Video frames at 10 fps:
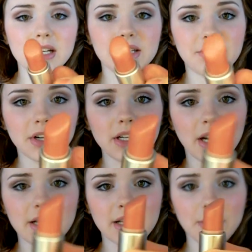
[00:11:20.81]
It's a very
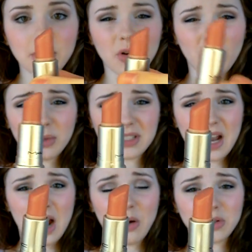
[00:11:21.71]
nice, I'm like almost
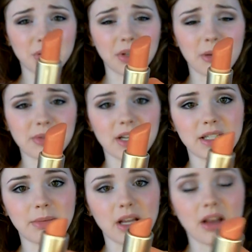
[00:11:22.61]
out, which really
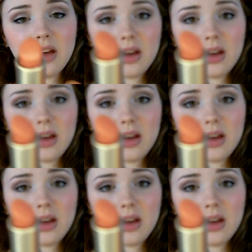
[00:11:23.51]
upsets me.